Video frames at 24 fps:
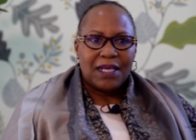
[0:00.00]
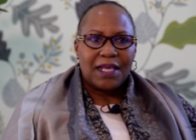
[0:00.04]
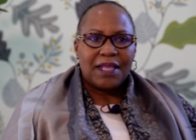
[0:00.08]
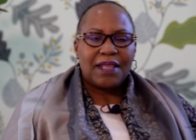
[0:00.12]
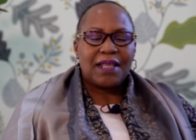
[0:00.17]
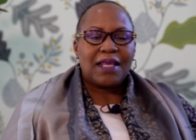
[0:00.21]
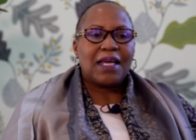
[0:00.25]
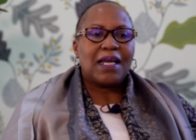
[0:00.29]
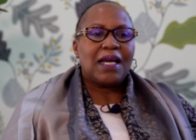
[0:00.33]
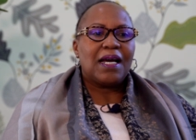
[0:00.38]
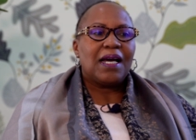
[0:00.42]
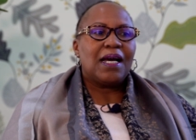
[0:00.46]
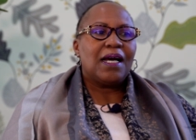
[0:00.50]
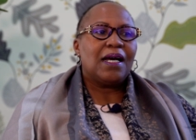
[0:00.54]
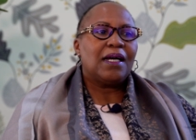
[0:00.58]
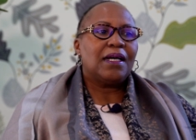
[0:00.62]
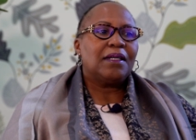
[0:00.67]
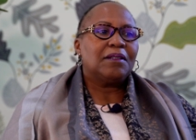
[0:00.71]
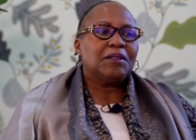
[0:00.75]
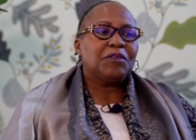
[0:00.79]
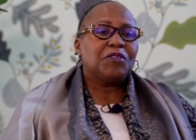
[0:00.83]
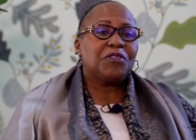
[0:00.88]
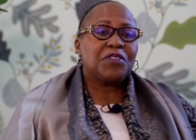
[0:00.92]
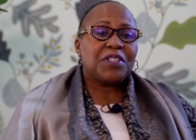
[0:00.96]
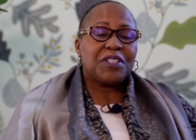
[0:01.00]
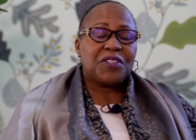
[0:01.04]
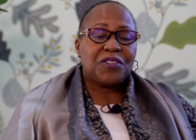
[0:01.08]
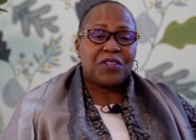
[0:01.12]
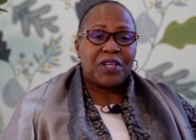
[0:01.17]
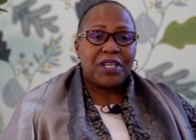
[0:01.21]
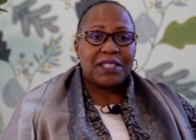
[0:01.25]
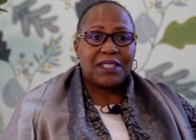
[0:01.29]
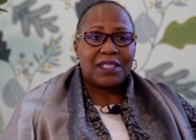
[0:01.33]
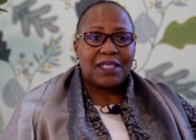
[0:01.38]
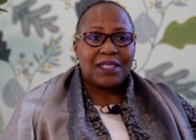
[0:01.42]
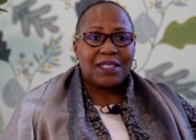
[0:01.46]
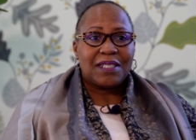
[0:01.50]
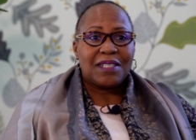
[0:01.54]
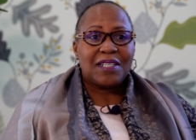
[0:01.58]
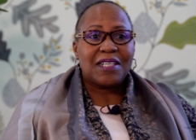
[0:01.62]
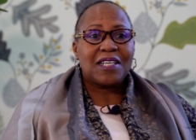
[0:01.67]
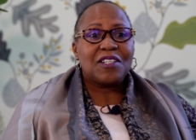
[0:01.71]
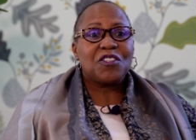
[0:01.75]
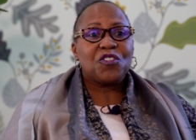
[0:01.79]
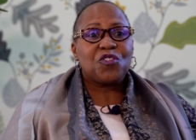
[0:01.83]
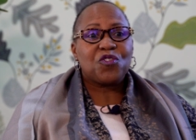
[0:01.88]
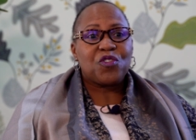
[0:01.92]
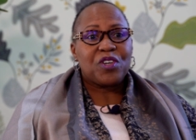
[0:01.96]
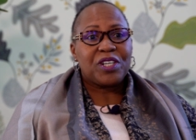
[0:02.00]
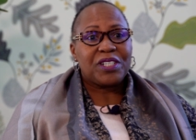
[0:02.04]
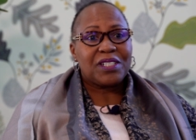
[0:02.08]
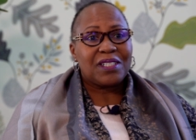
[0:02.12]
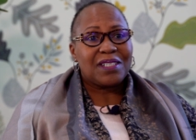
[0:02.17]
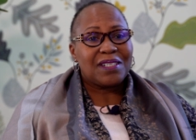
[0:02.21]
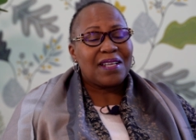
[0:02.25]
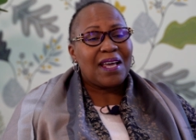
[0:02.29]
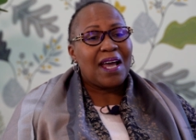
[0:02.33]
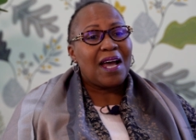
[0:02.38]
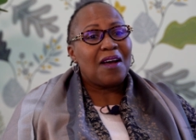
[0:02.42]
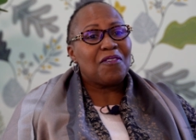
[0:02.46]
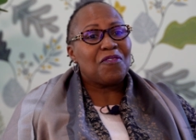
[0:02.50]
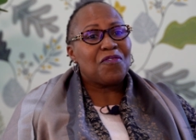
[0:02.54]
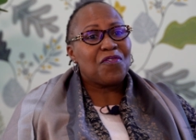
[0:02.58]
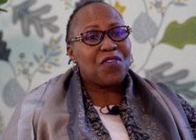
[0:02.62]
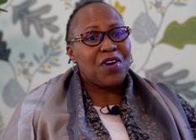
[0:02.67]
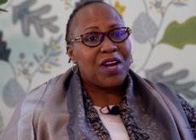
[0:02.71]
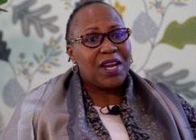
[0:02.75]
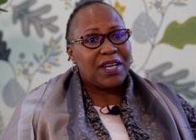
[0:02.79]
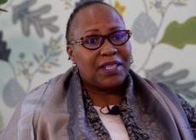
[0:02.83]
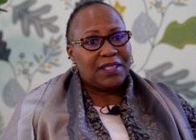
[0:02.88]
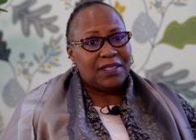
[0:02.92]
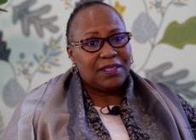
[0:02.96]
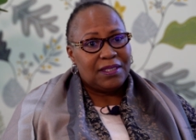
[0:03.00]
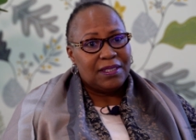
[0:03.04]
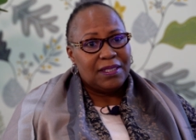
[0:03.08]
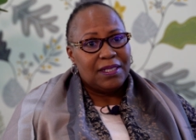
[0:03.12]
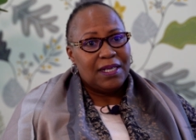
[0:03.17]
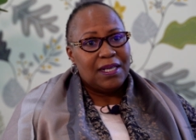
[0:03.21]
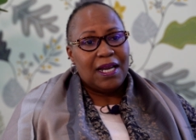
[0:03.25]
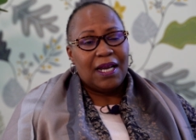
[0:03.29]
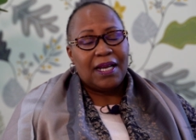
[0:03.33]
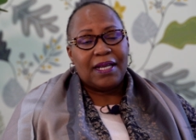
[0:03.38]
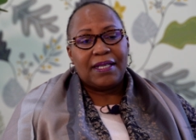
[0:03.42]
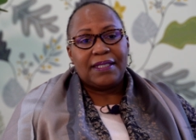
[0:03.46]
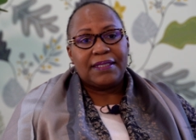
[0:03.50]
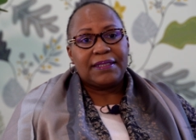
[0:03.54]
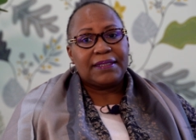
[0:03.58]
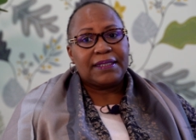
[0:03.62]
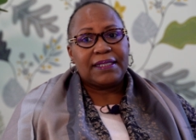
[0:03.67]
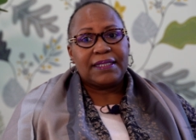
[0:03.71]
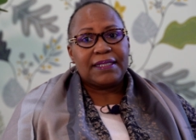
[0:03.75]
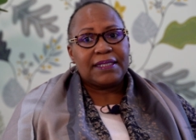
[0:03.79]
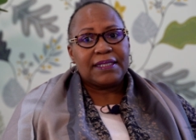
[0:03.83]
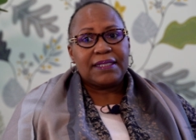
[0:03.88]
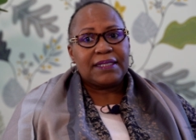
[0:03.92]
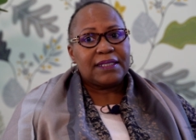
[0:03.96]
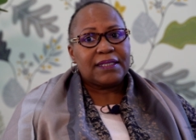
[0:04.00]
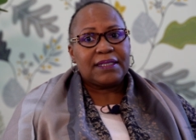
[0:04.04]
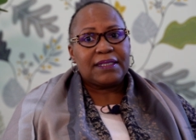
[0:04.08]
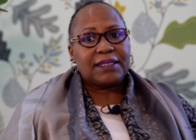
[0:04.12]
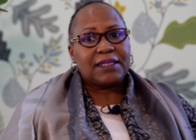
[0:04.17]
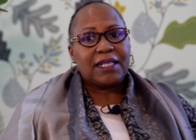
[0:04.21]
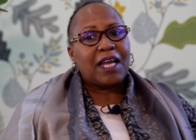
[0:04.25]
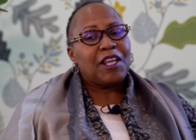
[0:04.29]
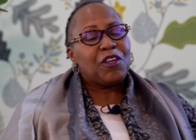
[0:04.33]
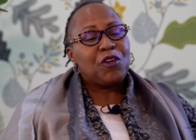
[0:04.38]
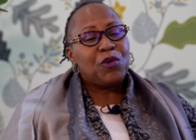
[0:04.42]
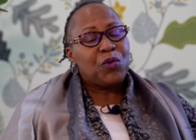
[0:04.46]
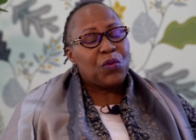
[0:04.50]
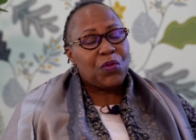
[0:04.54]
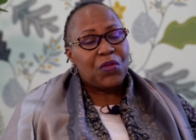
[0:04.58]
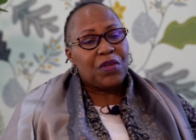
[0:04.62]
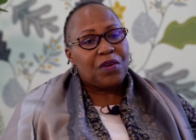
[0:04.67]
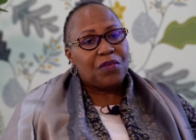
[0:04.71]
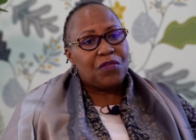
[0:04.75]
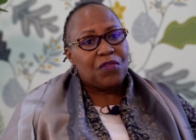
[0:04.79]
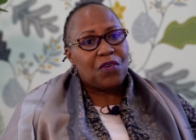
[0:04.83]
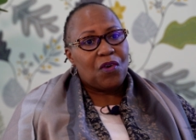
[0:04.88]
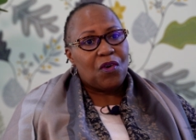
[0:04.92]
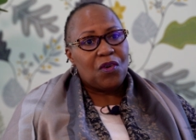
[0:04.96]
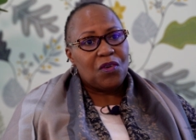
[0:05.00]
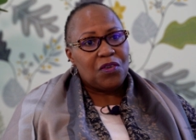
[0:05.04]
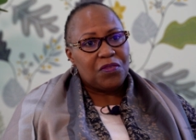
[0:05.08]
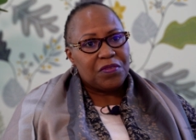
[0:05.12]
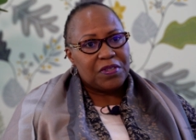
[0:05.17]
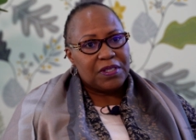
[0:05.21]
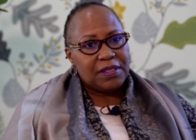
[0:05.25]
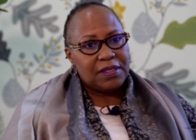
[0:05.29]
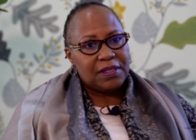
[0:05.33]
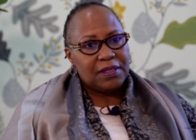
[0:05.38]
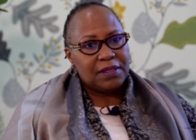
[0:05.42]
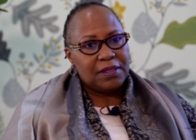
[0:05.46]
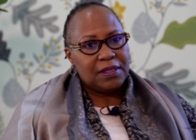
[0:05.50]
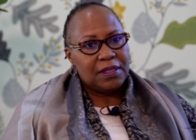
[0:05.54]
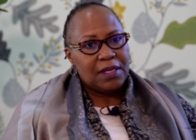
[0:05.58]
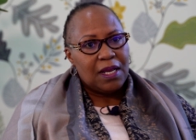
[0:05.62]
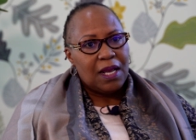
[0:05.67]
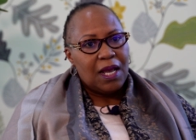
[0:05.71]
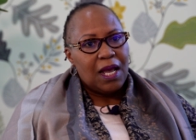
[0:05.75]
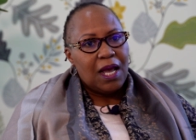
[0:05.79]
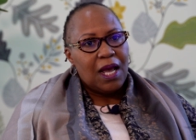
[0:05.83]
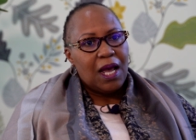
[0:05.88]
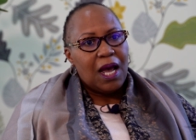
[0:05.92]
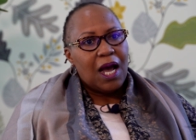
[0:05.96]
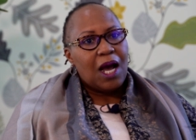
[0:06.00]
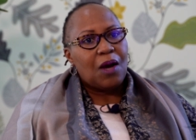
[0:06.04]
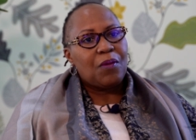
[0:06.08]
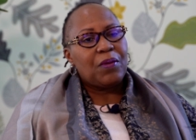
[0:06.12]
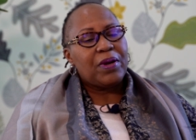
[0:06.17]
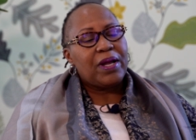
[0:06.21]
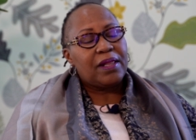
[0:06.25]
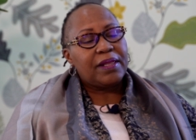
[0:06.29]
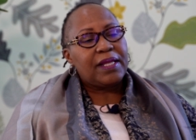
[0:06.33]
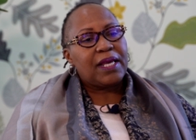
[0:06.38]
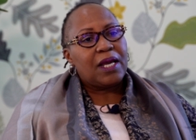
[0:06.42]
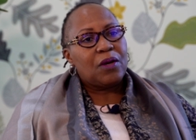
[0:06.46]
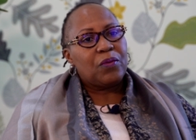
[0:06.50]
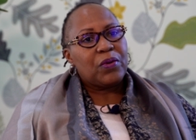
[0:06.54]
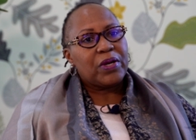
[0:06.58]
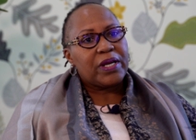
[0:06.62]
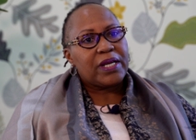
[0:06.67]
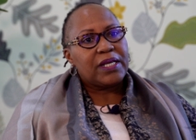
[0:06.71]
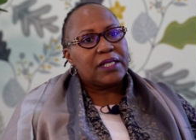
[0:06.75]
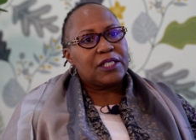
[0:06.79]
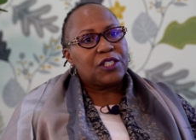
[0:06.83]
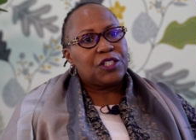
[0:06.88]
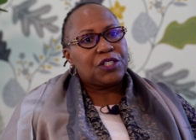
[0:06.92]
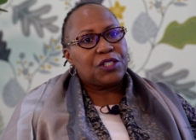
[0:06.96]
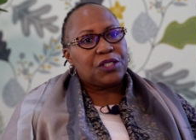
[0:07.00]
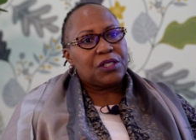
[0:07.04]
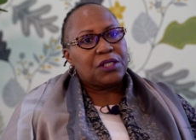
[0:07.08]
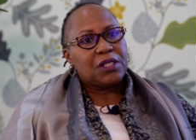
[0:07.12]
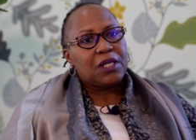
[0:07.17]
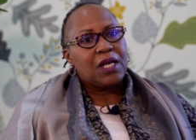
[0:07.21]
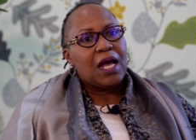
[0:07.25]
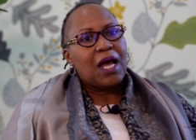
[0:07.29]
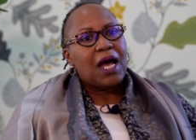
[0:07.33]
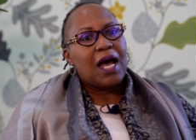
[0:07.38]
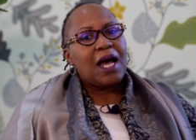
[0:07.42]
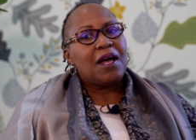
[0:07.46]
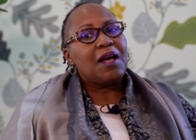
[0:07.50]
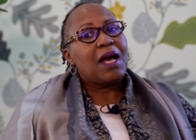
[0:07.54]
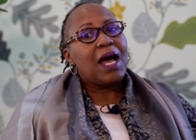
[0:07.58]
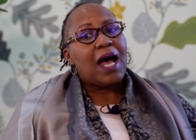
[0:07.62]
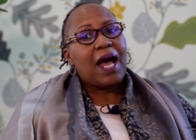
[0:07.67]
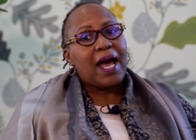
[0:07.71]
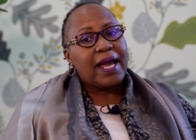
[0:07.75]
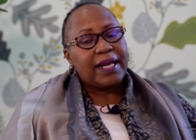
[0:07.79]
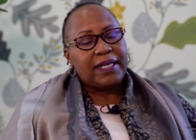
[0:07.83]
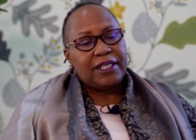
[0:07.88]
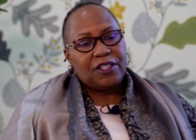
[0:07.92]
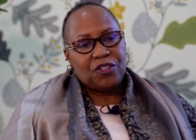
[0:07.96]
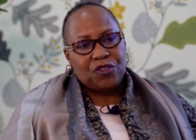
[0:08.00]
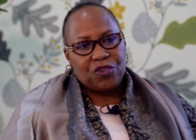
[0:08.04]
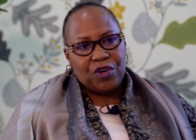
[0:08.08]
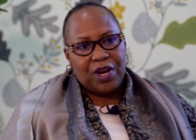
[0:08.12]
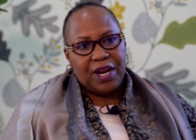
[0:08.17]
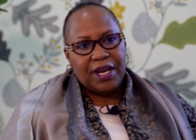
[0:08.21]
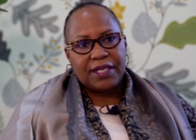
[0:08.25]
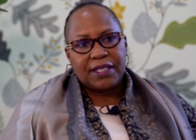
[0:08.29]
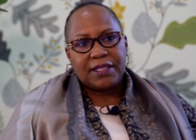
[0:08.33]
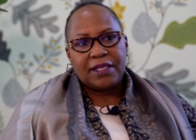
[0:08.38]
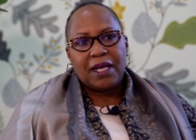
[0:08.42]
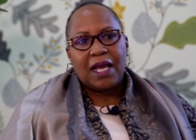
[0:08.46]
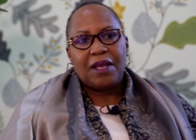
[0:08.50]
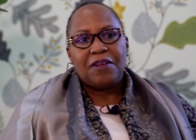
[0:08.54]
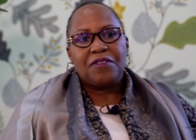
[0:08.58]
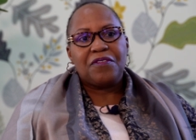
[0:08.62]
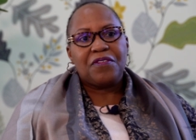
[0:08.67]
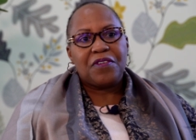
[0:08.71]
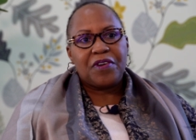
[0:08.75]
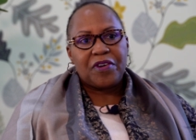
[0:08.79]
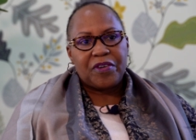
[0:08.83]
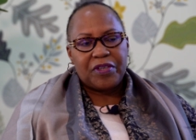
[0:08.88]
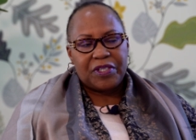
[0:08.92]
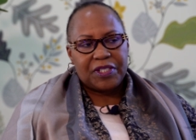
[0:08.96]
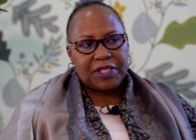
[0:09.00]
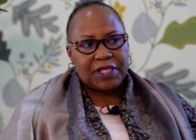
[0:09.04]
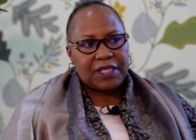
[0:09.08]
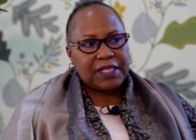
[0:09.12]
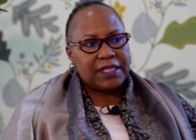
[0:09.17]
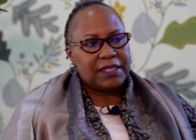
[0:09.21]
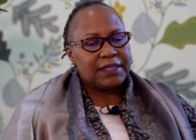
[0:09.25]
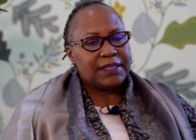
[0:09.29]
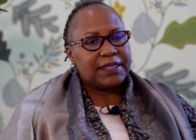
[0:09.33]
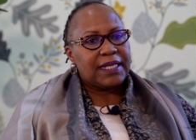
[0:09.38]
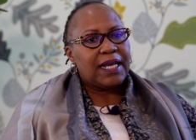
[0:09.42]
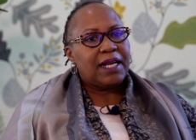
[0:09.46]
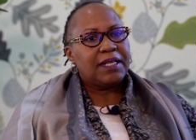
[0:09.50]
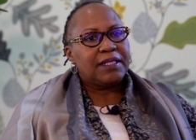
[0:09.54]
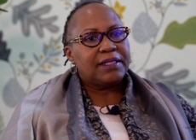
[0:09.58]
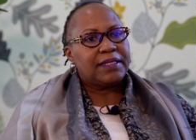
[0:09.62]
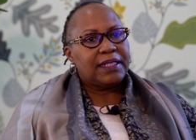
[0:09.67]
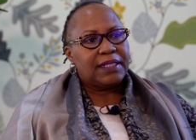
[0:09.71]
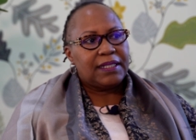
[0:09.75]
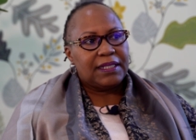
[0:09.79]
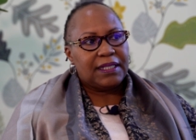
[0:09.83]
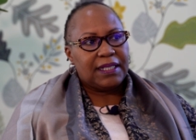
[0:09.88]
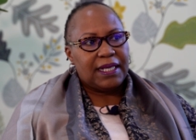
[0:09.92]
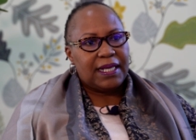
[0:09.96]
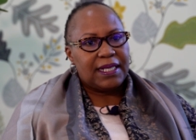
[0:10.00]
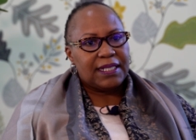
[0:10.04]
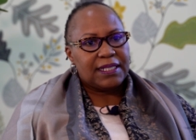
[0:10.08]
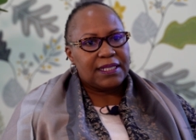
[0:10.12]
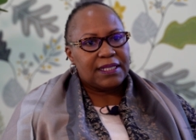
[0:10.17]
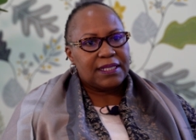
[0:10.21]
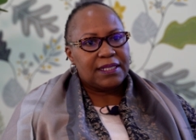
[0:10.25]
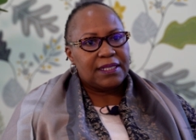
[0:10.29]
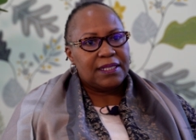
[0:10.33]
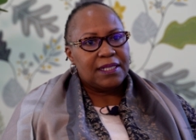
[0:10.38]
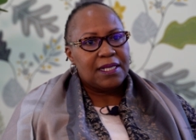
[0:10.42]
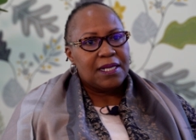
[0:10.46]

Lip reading: They are frustrated, they are stressed, they are afraid. And it is a new thing for all of us. Our healthcare workers are highly trained, very skilled and dedicated.